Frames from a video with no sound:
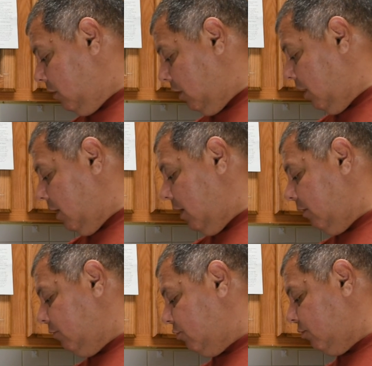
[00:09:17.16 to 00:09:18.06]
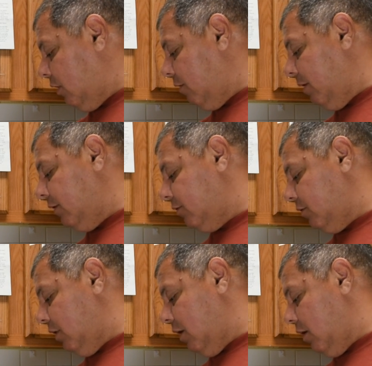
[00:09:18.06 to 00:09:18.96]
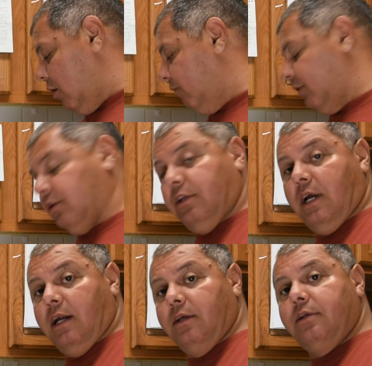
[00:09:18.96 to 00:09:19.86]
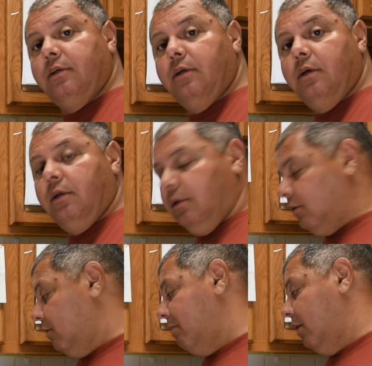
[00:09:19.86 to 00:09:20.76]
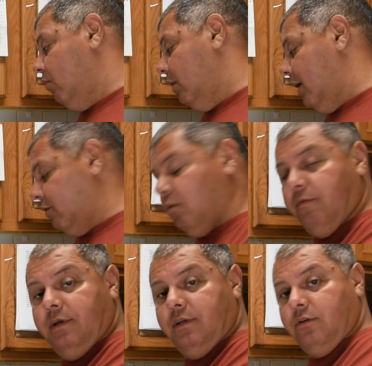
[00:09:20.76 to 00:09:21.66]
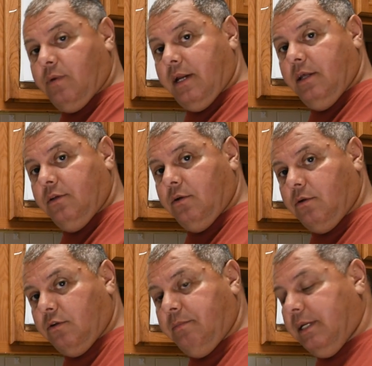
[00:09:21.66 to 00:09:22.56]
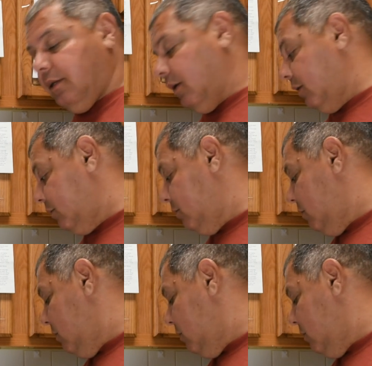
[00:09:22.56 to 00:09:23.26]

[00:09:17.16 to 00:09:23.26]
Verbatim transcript: And True RMS, uh, over sixty dollars. This is the better one. Has more features, what I need, so it cost me nine dollars.